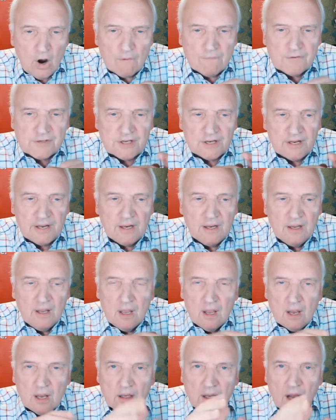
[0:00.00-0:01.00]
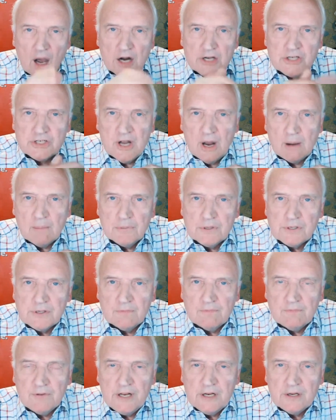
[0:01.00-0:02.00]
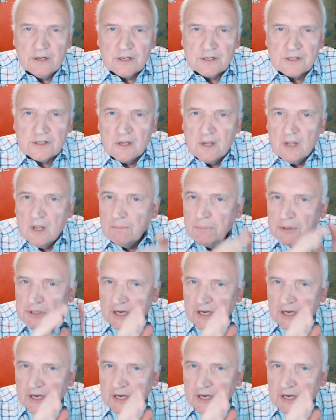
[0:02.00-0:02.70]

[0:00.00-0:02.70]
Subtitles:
Obviously, large numbers of leaders,